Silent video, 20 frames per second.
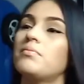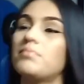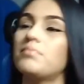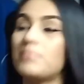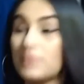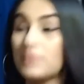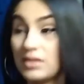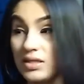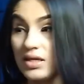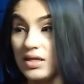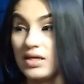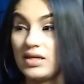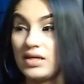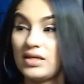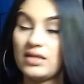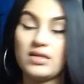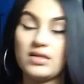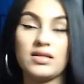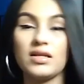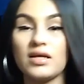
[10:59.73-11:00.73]
But
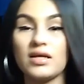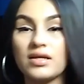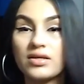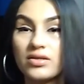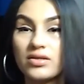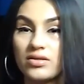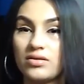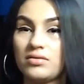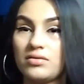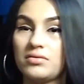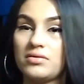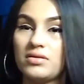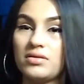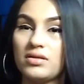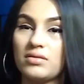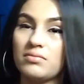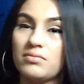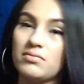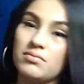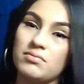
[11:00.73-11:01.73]
then, like,
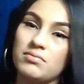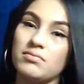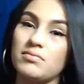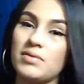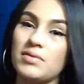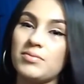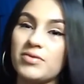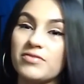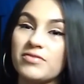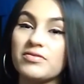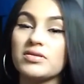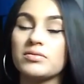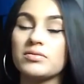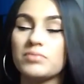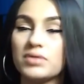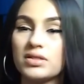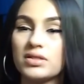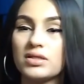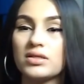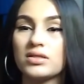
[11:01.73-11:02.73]
my boyfriend
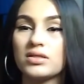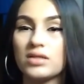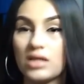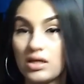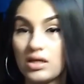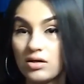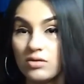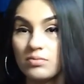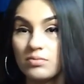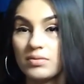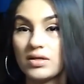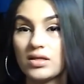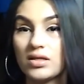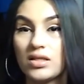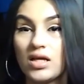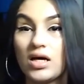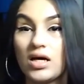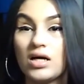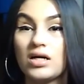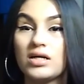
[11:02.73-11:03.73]
really helped me a
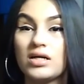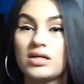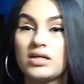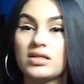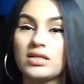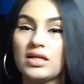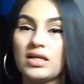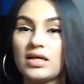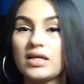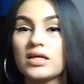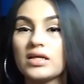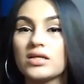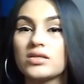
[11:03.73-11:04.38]
lot on like